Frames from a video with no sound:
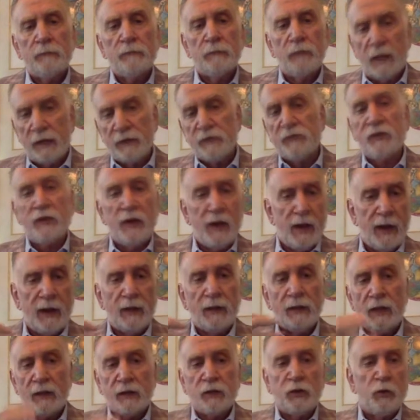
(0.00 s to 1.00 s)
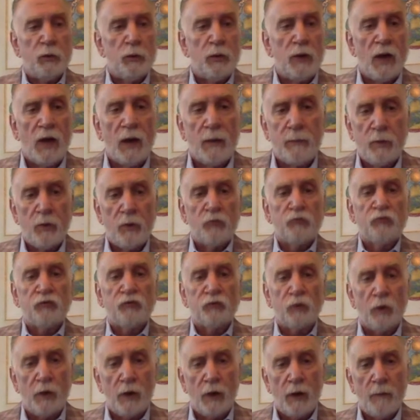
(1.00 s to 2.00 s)
like today, like you and I both
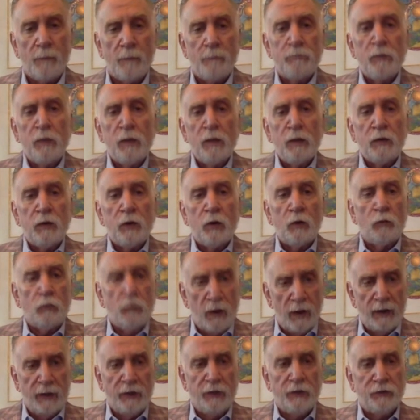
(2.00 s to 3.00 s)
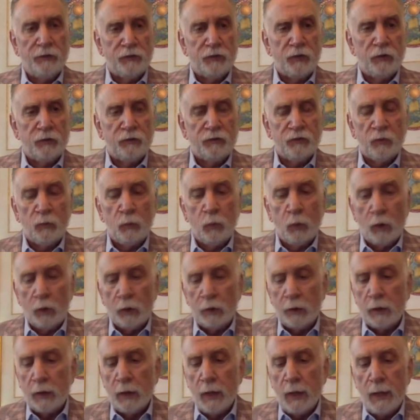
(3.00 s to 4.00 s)
showed up, you know, ready to
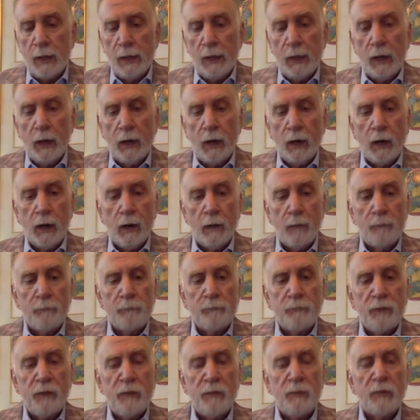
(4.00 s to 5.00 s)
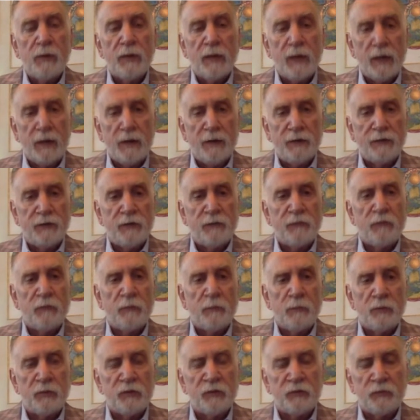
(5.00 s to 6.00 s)
work. People get a
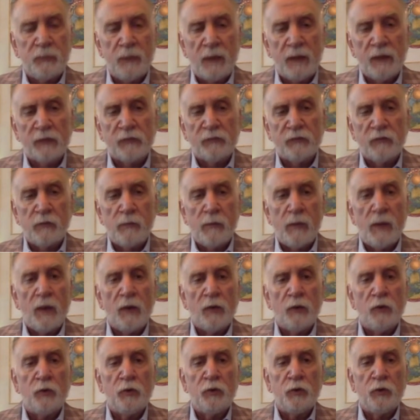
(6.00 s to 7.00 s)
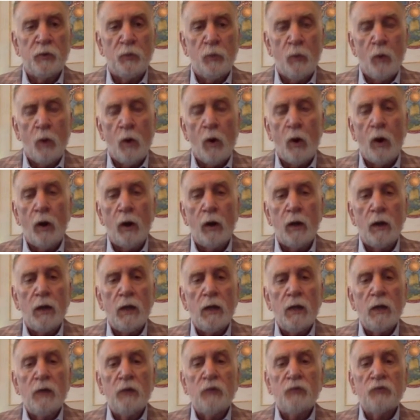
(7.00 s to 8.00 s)
different perspective about who you are.
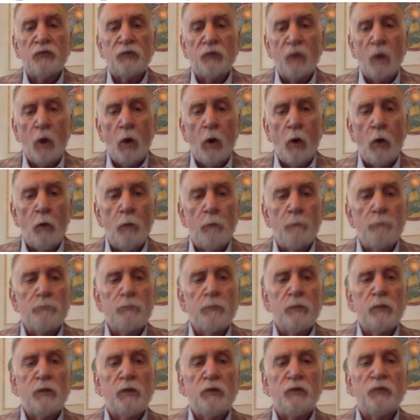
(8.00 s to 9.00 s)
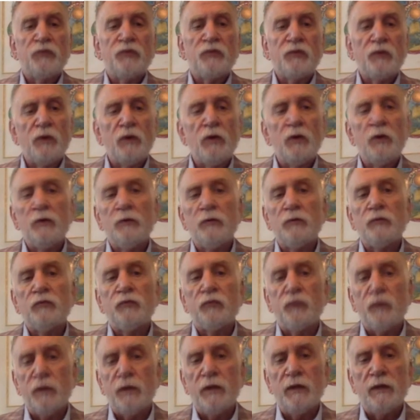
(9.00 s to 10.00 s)
So you still
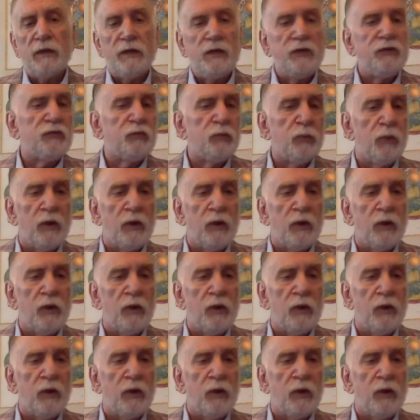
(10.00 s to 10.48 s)
should at least